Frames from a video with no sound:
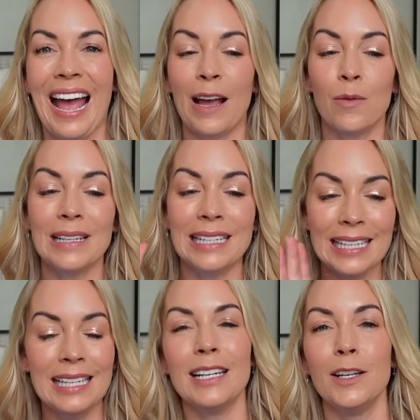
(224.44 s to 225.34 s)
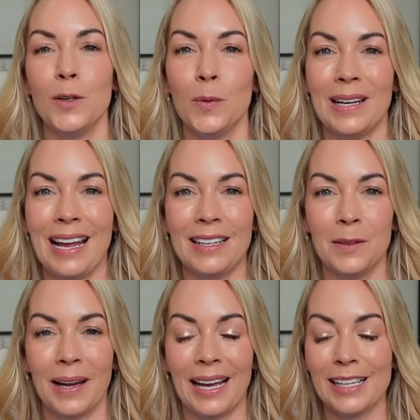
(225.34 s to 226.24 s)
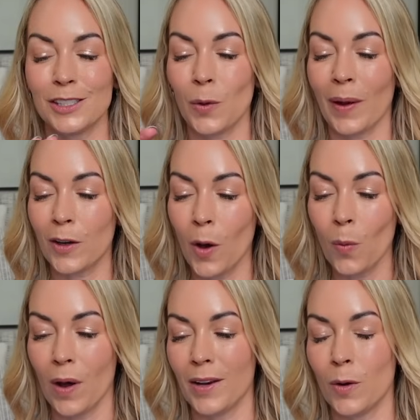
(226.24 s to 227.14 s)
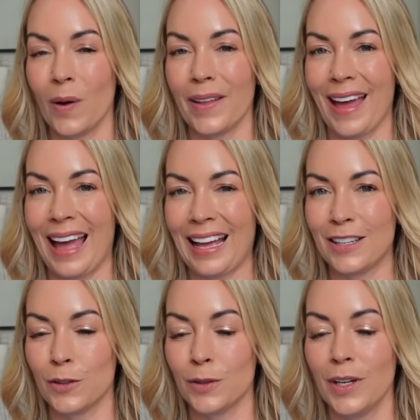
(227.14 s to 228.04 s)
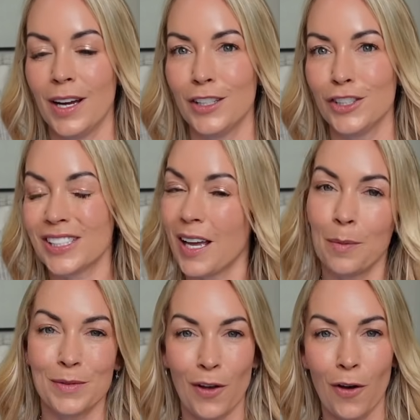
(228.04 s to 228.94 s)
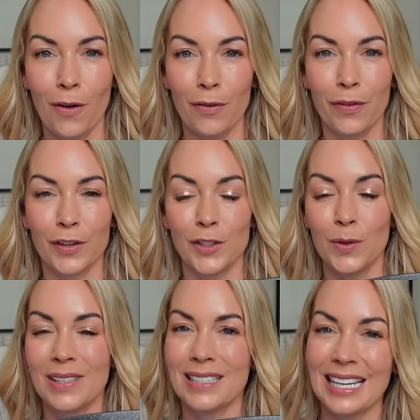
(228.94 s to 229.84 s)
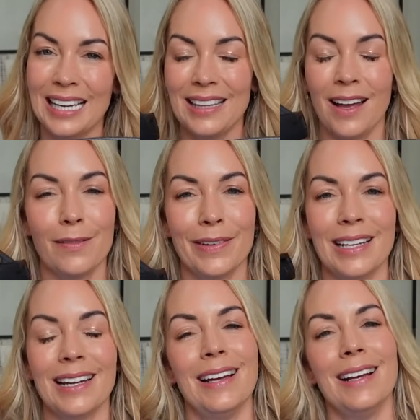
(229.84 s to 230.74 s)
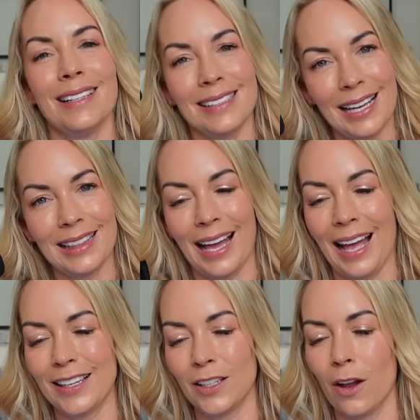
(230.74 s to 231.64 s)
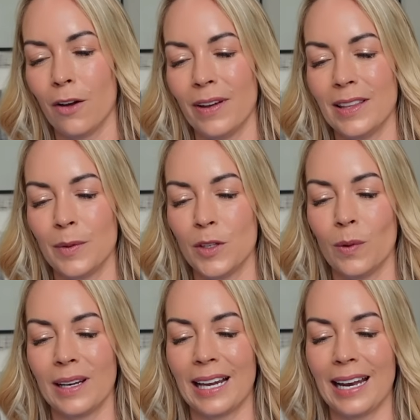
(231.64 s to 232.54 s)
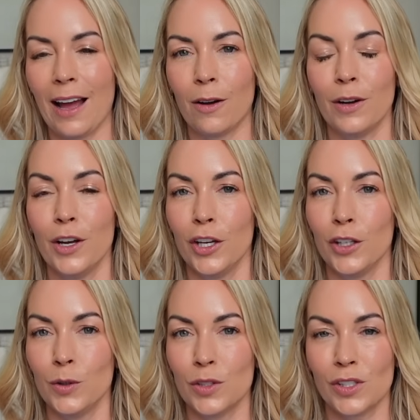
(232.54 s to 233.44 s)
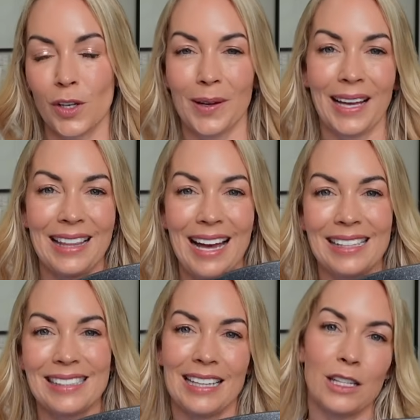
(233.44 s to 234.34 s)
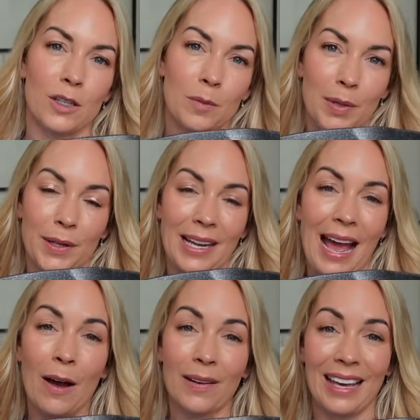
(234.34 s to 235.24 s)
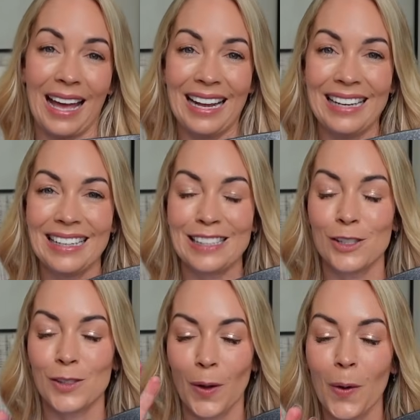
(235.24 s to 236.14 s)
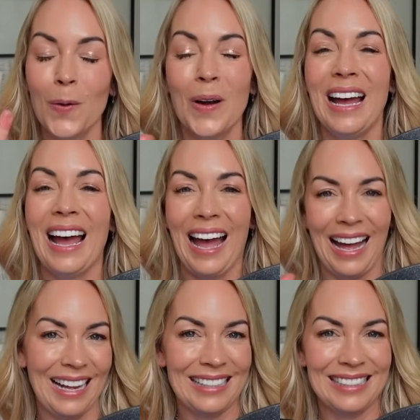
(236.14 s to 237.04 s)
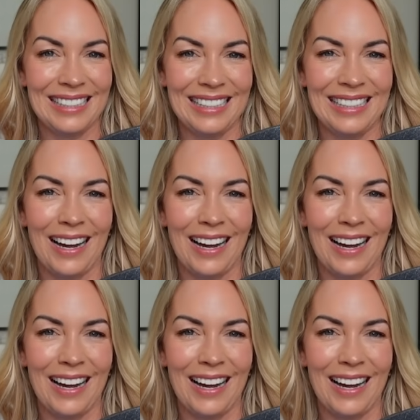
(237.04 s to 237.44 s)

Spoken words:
And we needed a new one anyway. So I got one where the handle just comes off. So you can stick it in the oven, take the handle off, and then when you want to get it out, you just go like that and you can pull it out again. It's so handy.